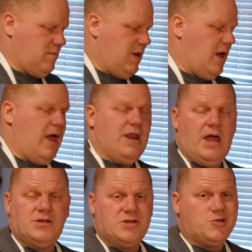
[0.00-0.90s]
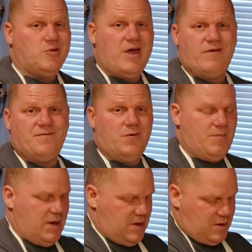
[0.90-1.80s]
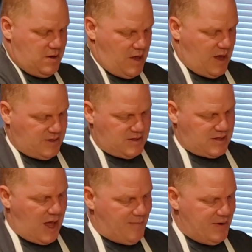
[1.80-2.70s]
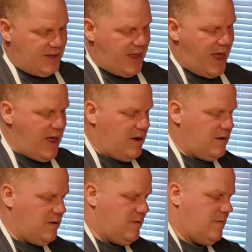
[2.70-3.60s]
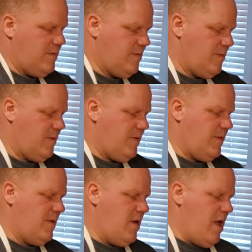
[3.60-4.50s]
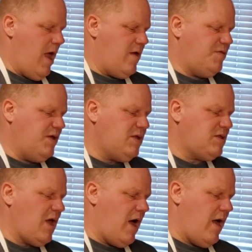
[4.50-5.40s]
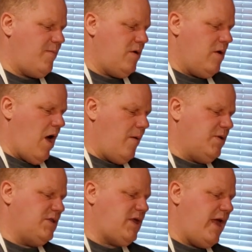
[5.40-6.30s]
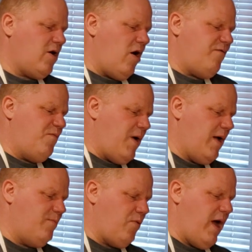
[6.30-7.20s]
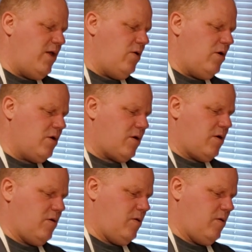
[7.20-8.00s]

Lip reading: and I just do that for a minute. I stop it again. And this time, I'm going to take off my bread hook.